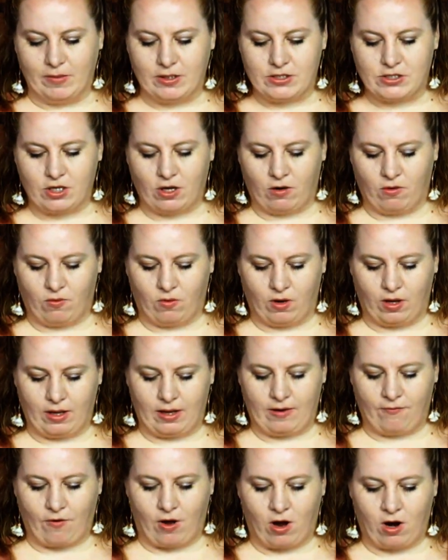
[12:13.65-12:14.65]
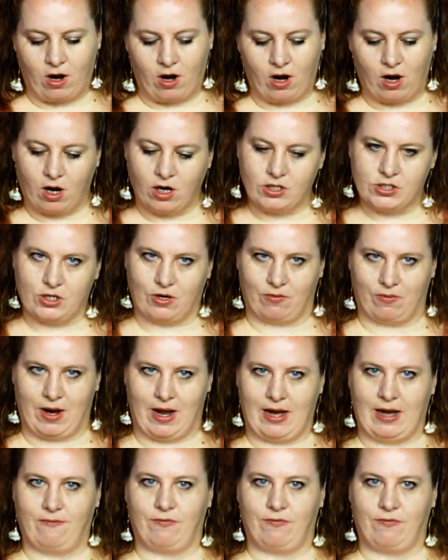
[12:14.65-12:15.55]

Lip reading: So if our hearts are right,